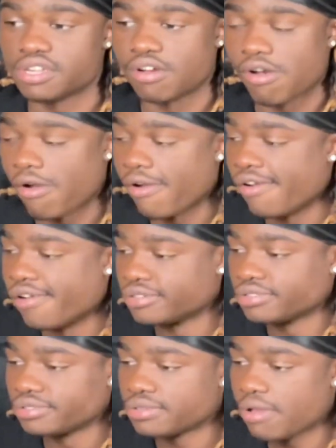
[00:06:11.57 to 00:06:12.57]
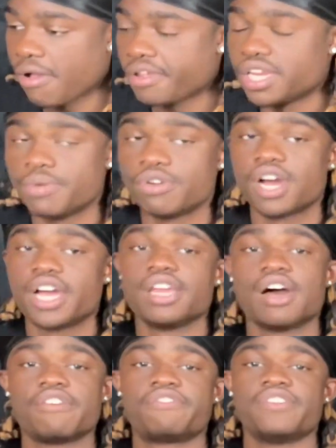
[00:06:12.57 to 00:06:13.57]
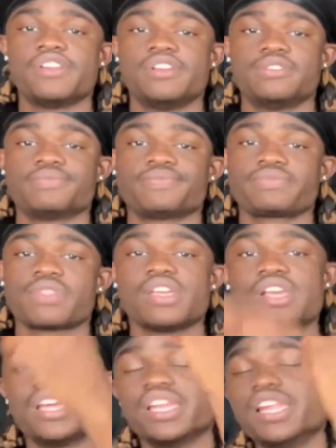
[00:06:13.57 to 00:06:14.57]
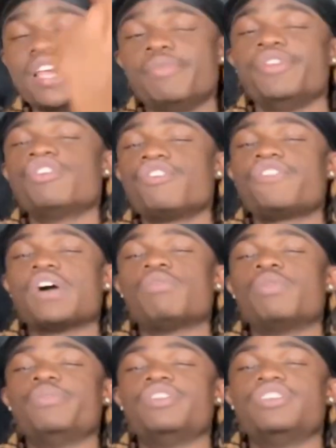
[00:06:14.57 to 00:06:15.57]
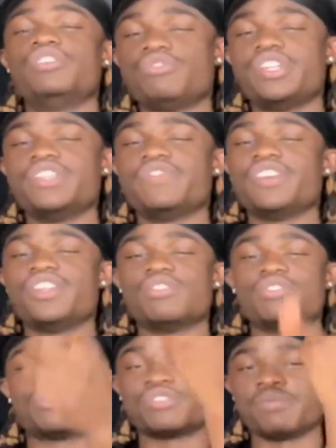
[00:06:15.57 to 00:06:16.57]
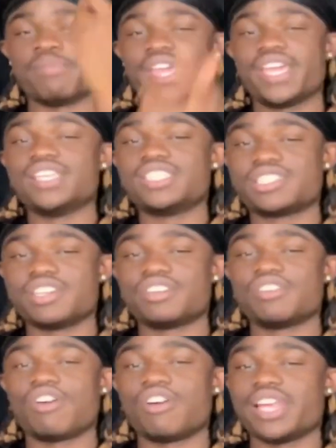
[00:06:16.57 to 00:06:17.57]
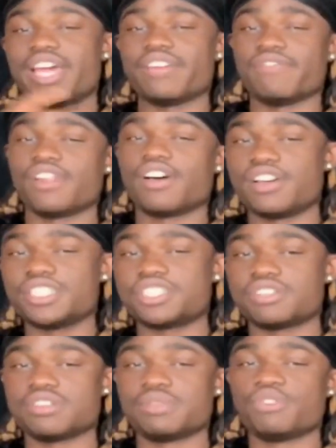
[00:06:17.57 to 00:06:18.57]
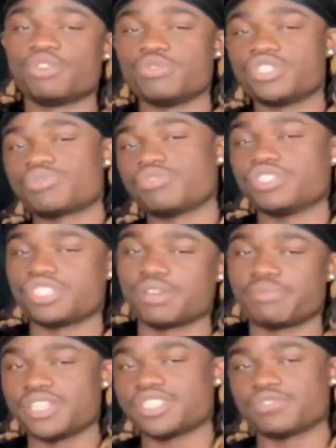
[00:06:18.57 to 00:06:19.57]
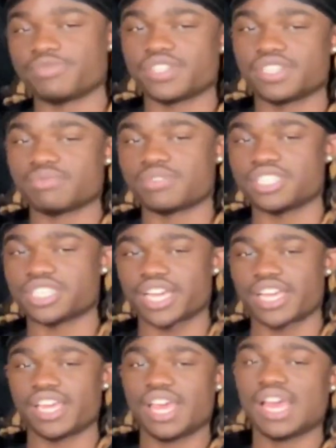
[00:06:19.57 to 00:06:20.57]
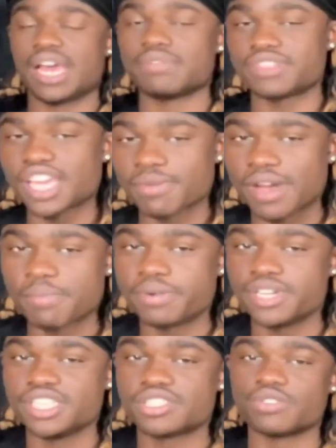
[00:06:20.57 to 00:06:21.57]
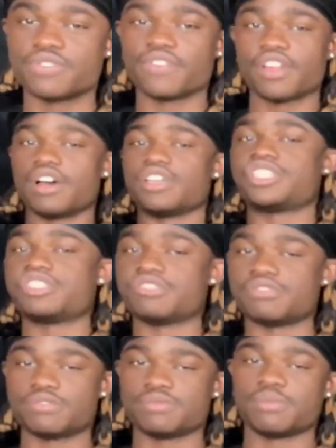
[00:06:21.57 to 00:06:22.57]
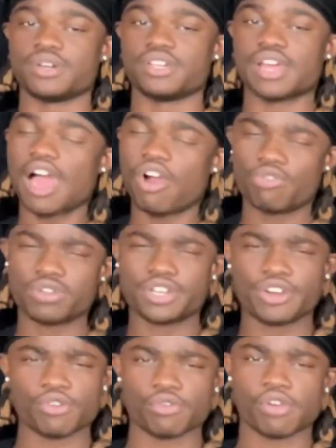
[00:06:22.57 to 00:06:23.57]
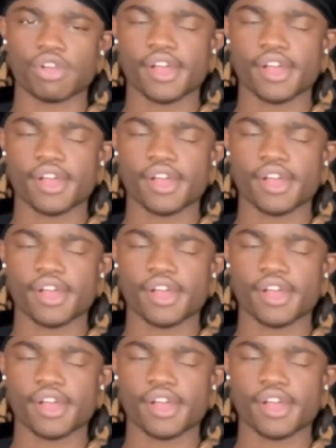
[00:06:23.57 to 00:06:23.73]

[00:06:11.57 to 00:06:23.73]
Um, let me know how y'all feeling. Let me know if y'all want me to do these videos on the main channel or like the vlog channel. Let me know which ones y'all messing with. Cause like, I'm thinking about putting this on the vlog channel, but I don't really know.